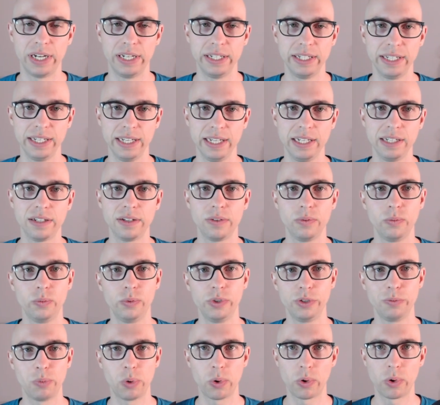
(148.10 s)
it was
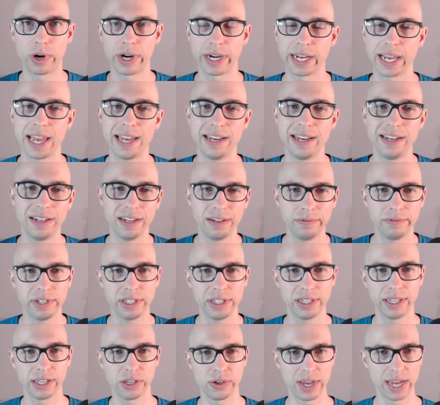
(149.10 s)
boring and it didn't feel
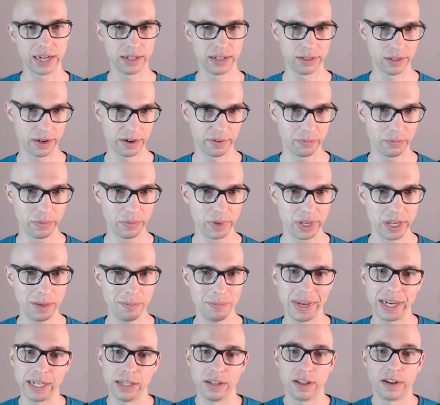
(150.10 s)
like you had
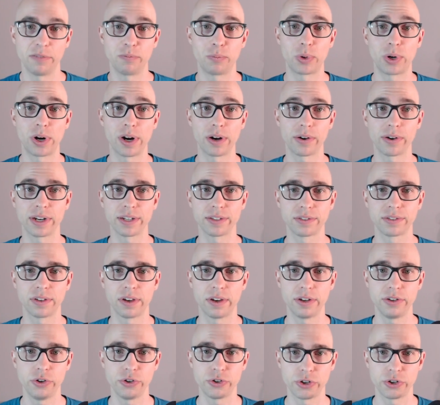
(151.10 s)
made a lot of progress on
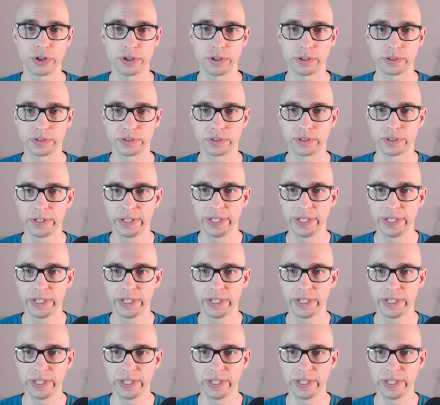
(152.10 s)
your turns.